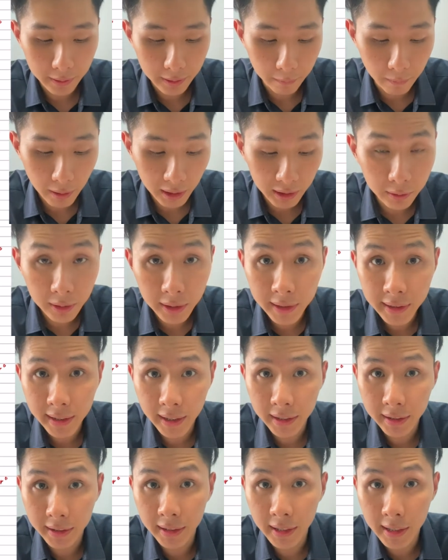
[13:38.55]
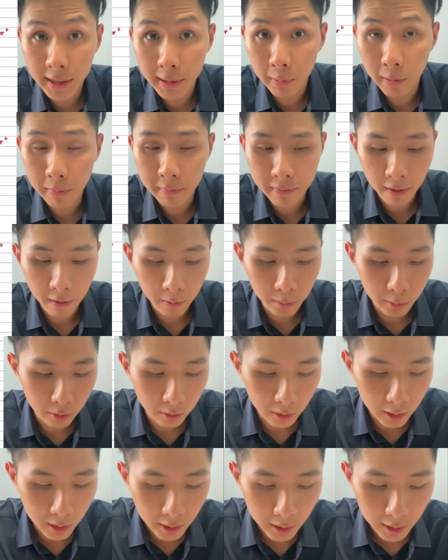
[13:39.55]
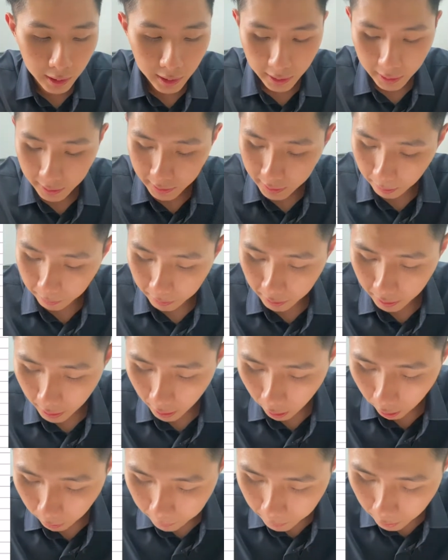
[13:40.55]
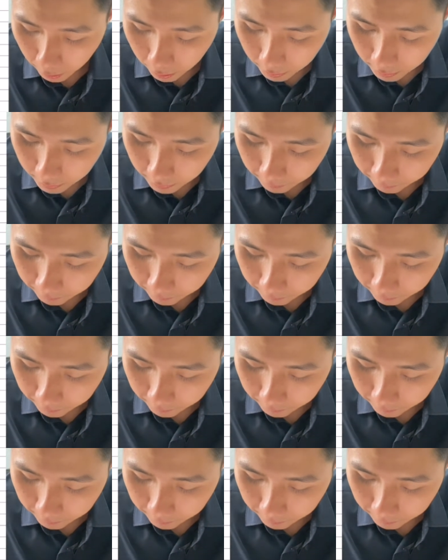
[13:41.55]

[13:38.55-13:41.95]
the value inside the list1 variable. So I'm going to output